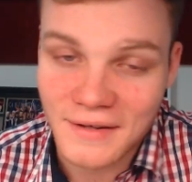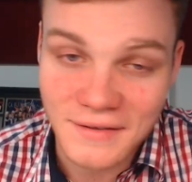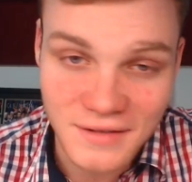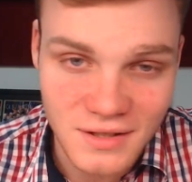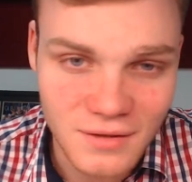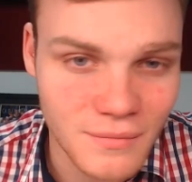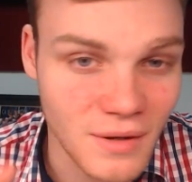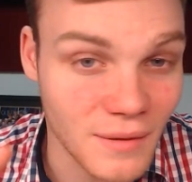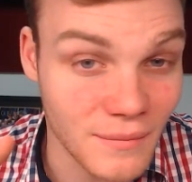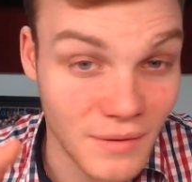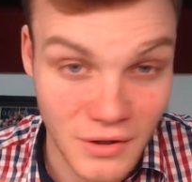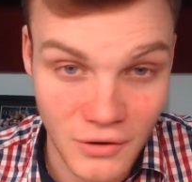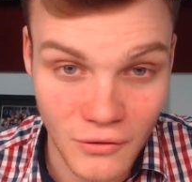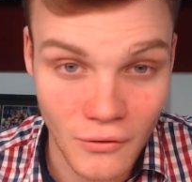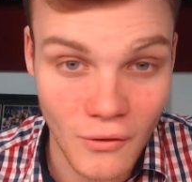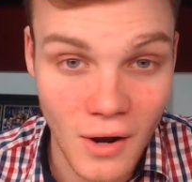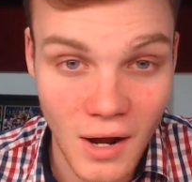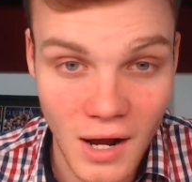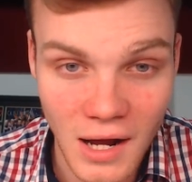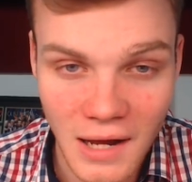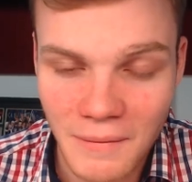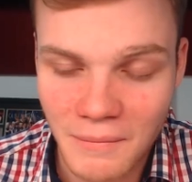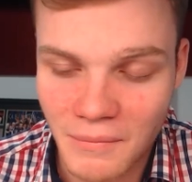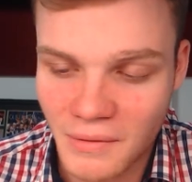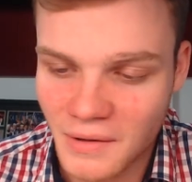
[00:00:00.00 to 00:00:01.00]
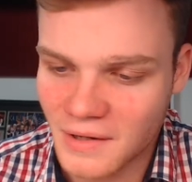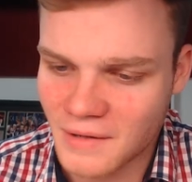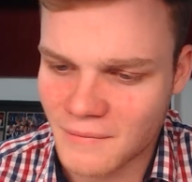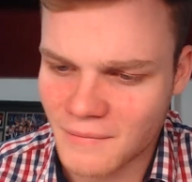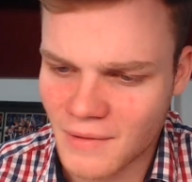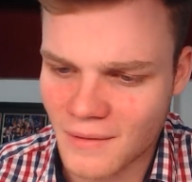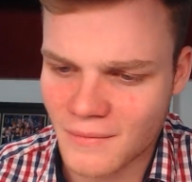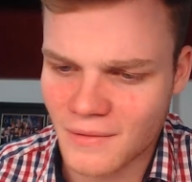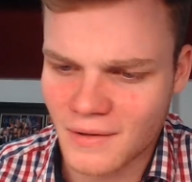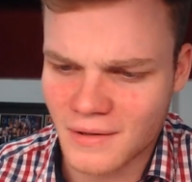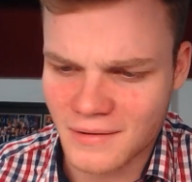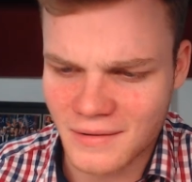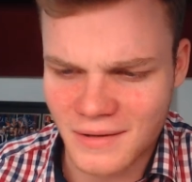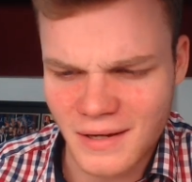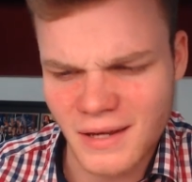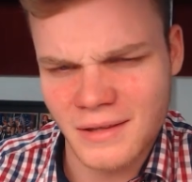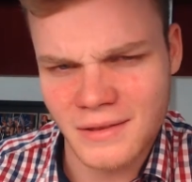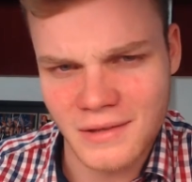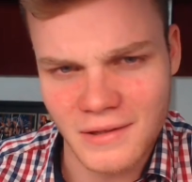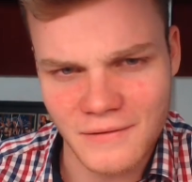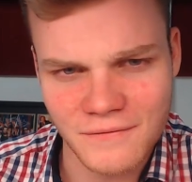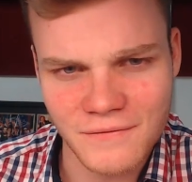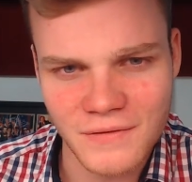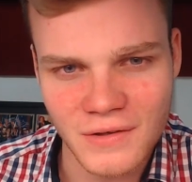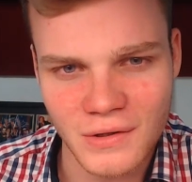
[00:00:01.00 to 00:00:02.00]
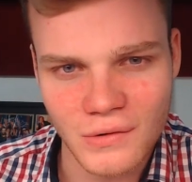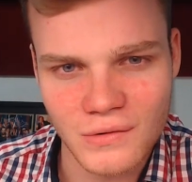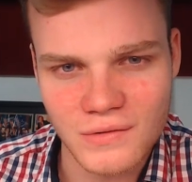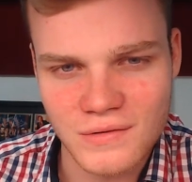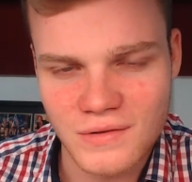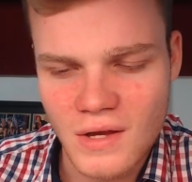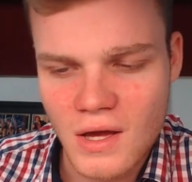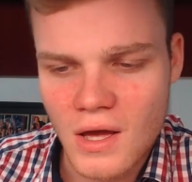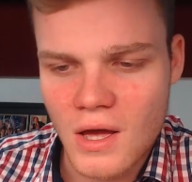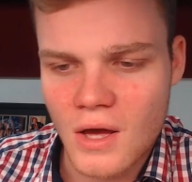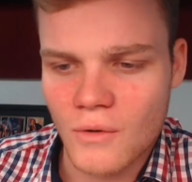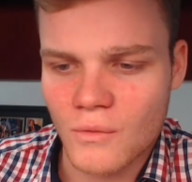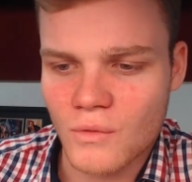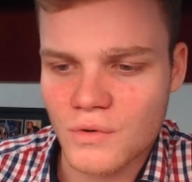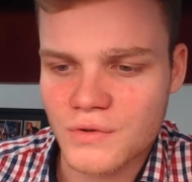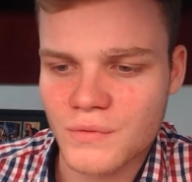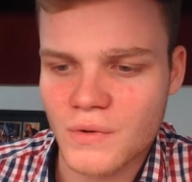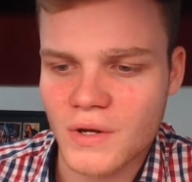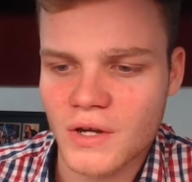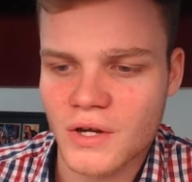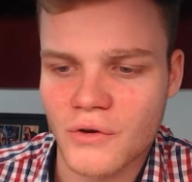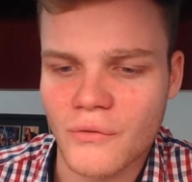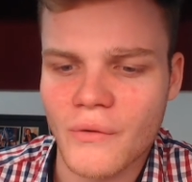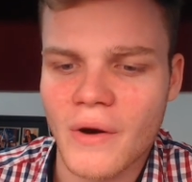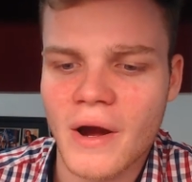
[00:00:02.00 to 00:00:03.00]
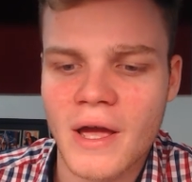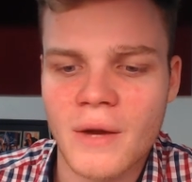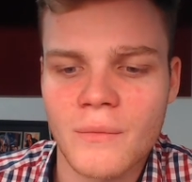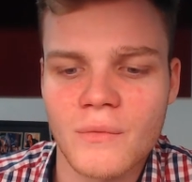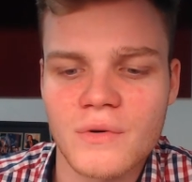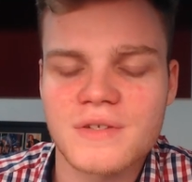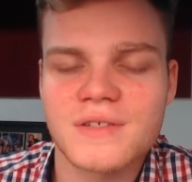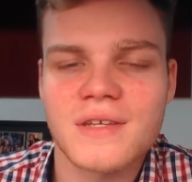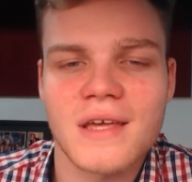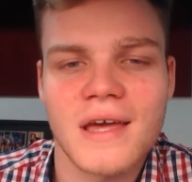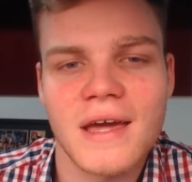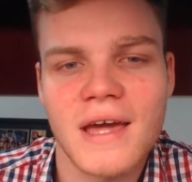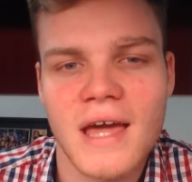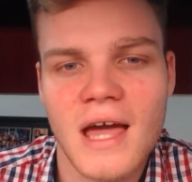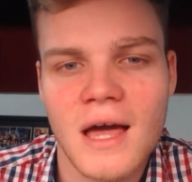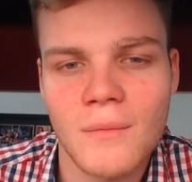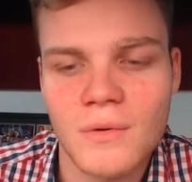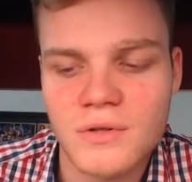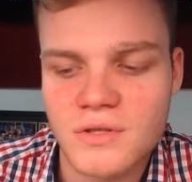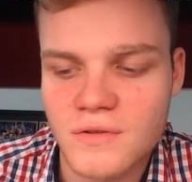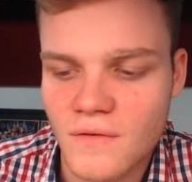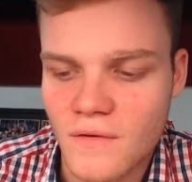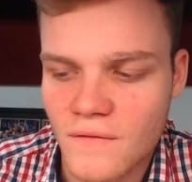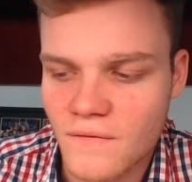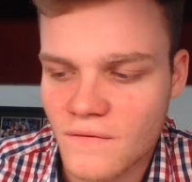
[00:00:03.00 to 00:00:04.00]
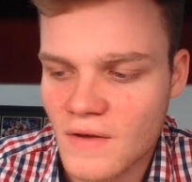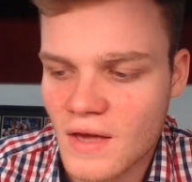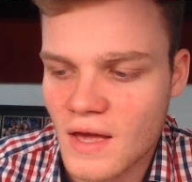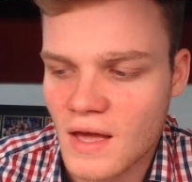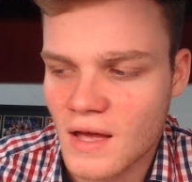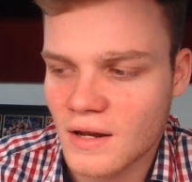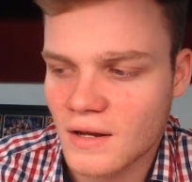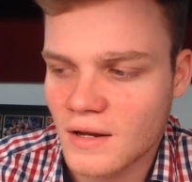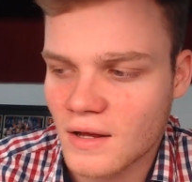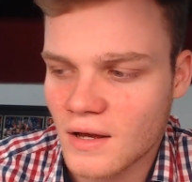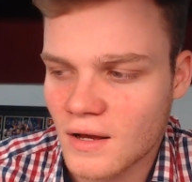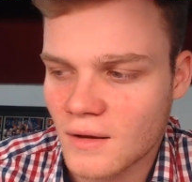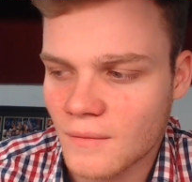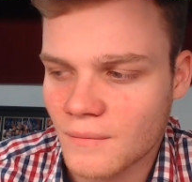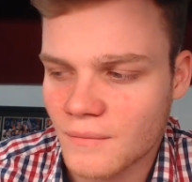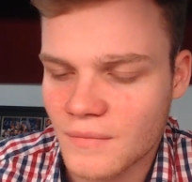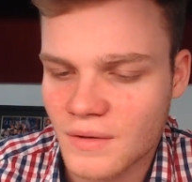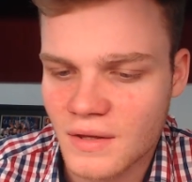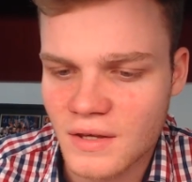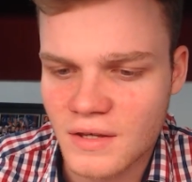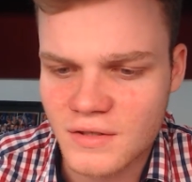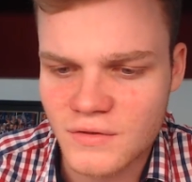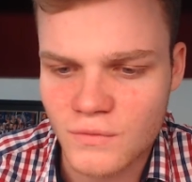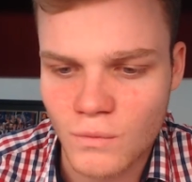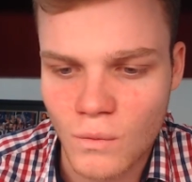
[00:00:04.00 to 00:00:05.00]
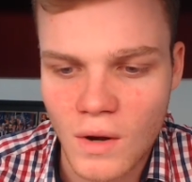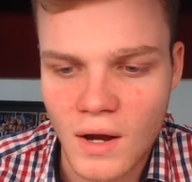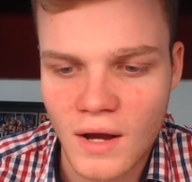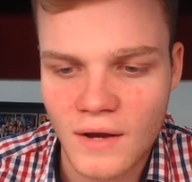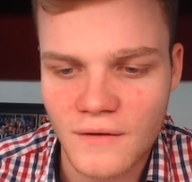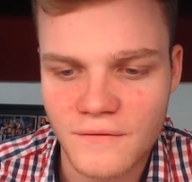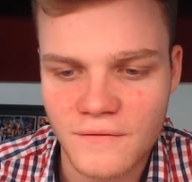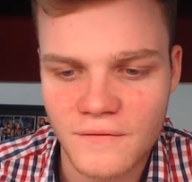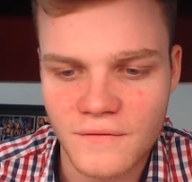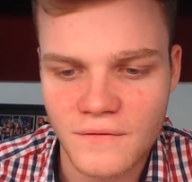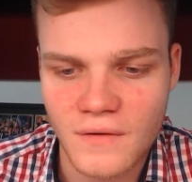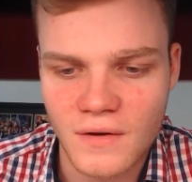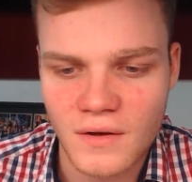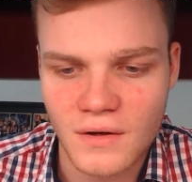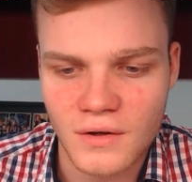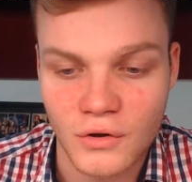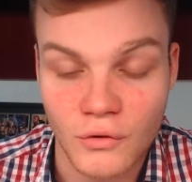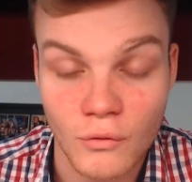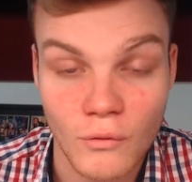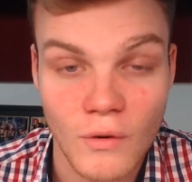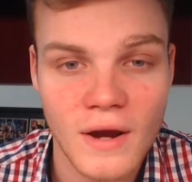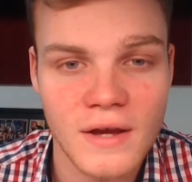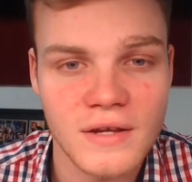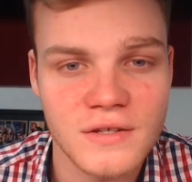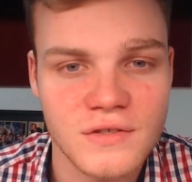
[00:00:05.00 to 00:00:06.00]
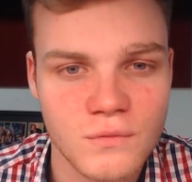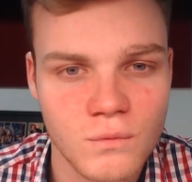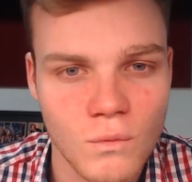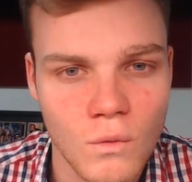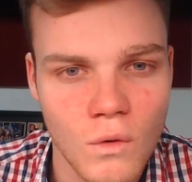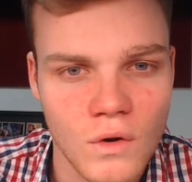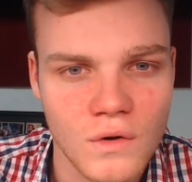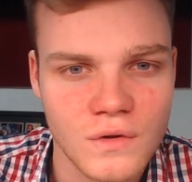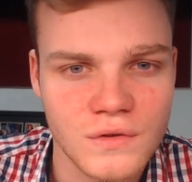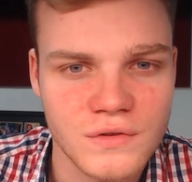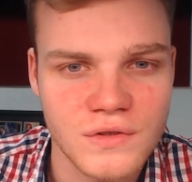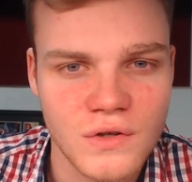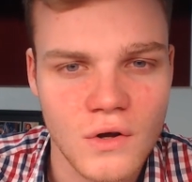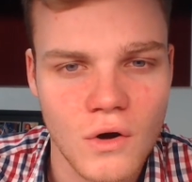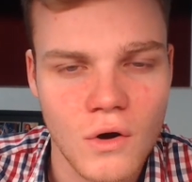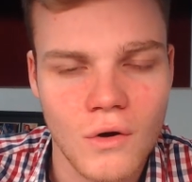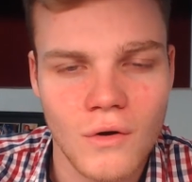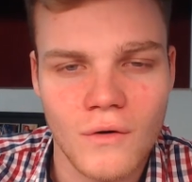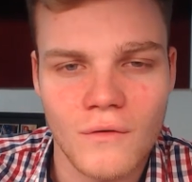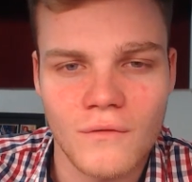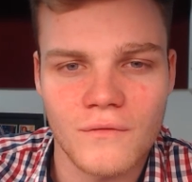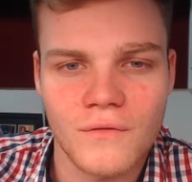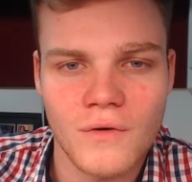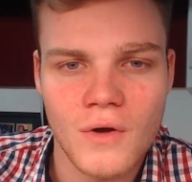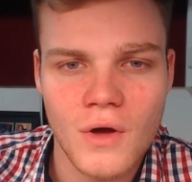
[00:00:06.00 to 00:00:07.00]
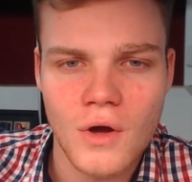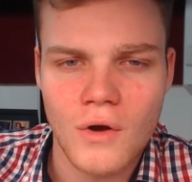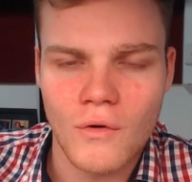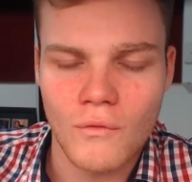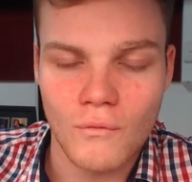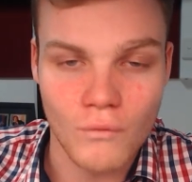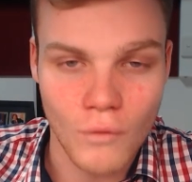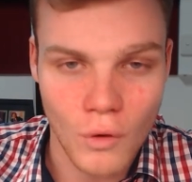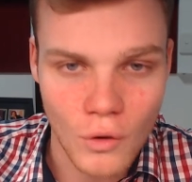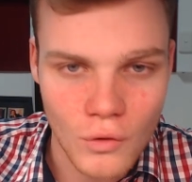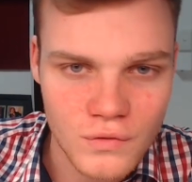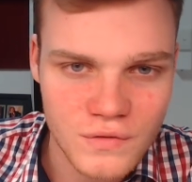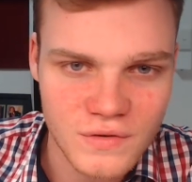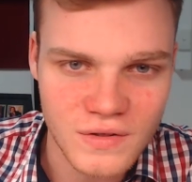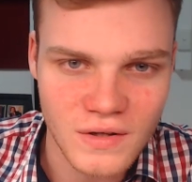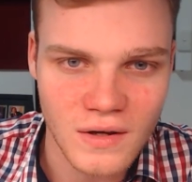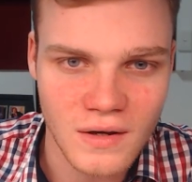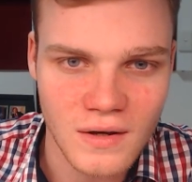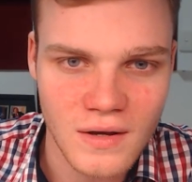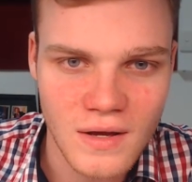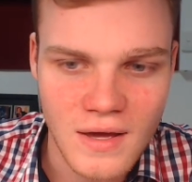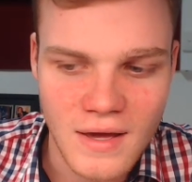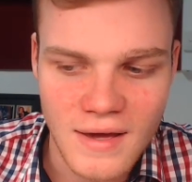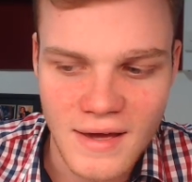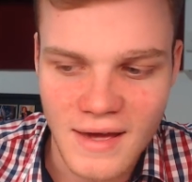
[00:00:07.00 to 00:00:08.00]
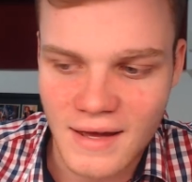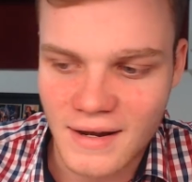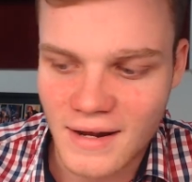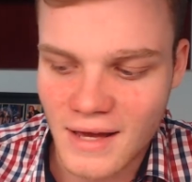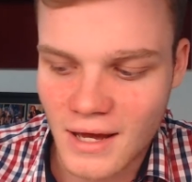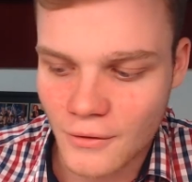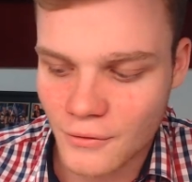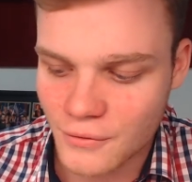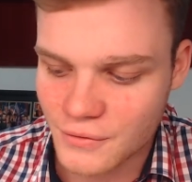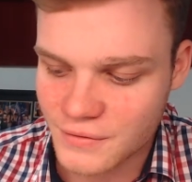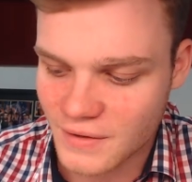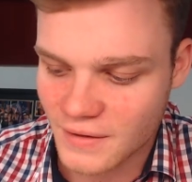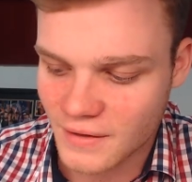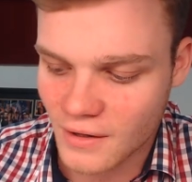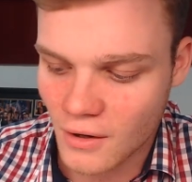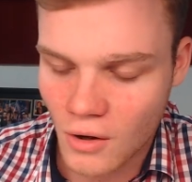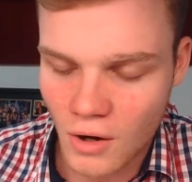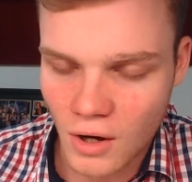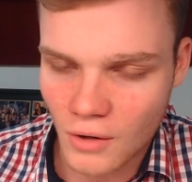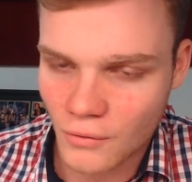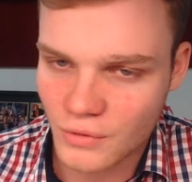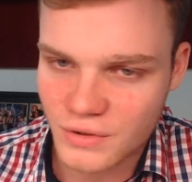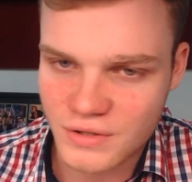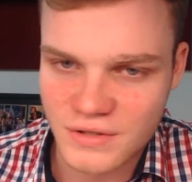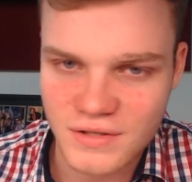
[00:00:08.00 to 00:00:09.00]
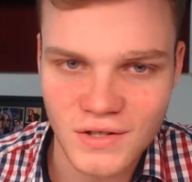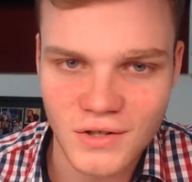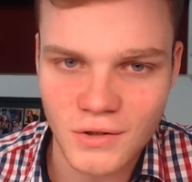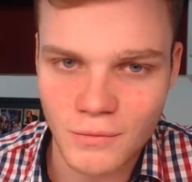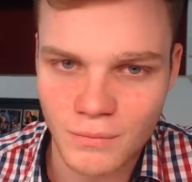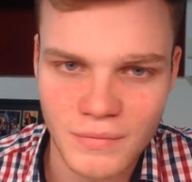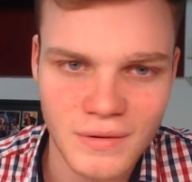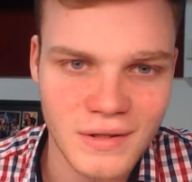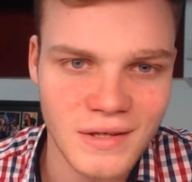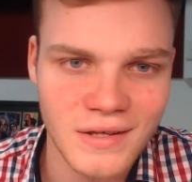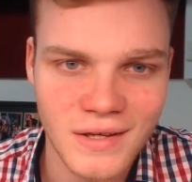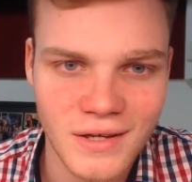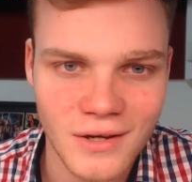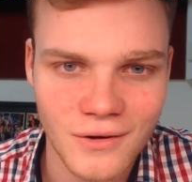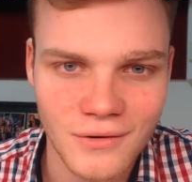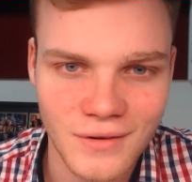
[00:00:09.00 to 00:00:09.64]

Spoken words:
it didn't make me cry, but it made me hit in the feels, was when Graham was saying how much of a fan his wife, Grace, was of Rosa, and how he was like, oh, I wish she could be here.